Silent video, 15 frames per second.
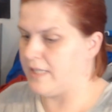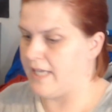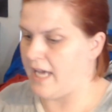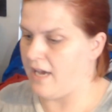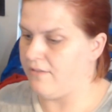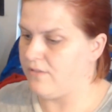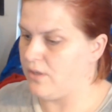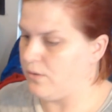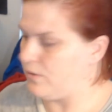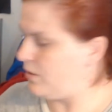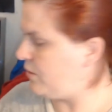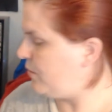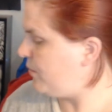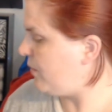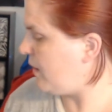have no
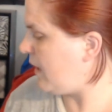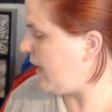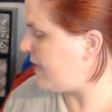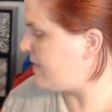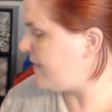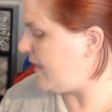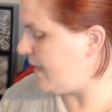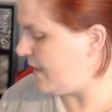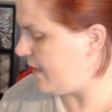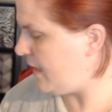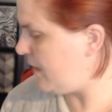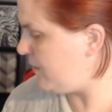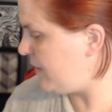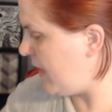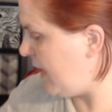clue where I set it
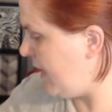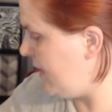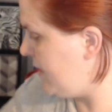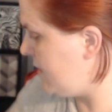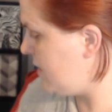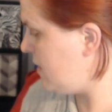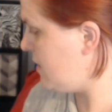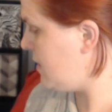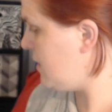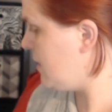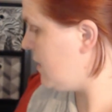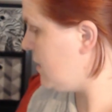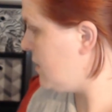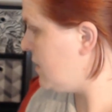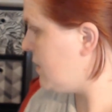down at.
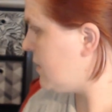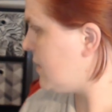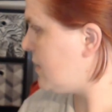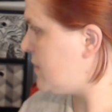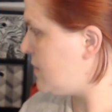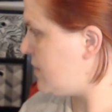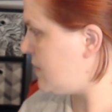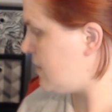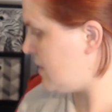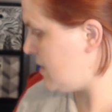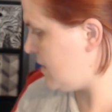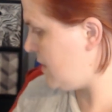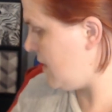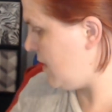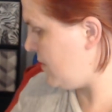Because it is
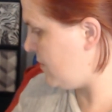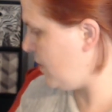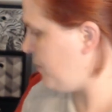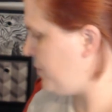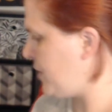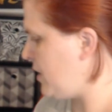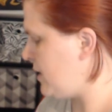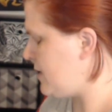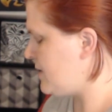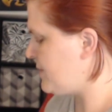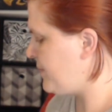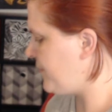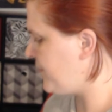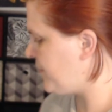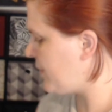not, oh, there it is.
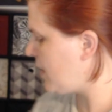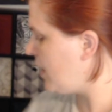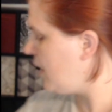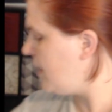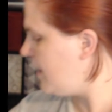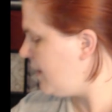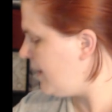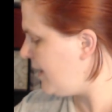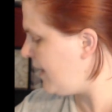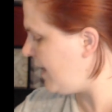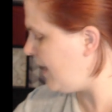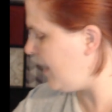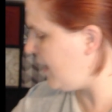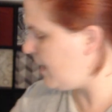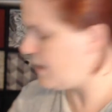
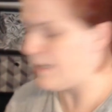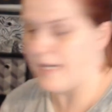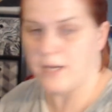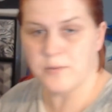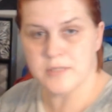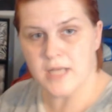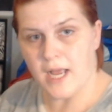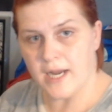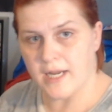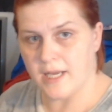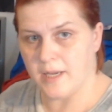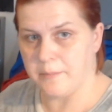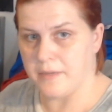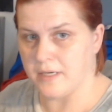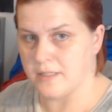Ha! It was hiding
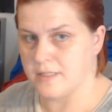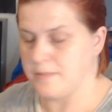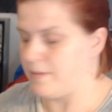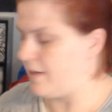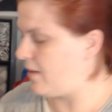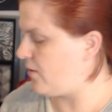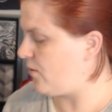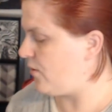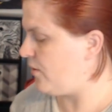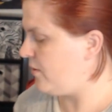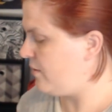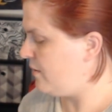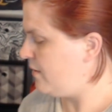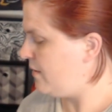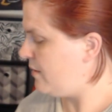amongst my other
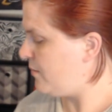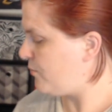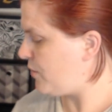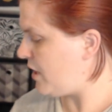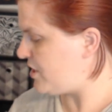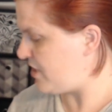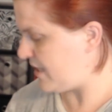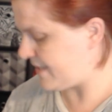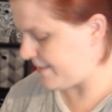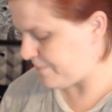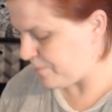projects.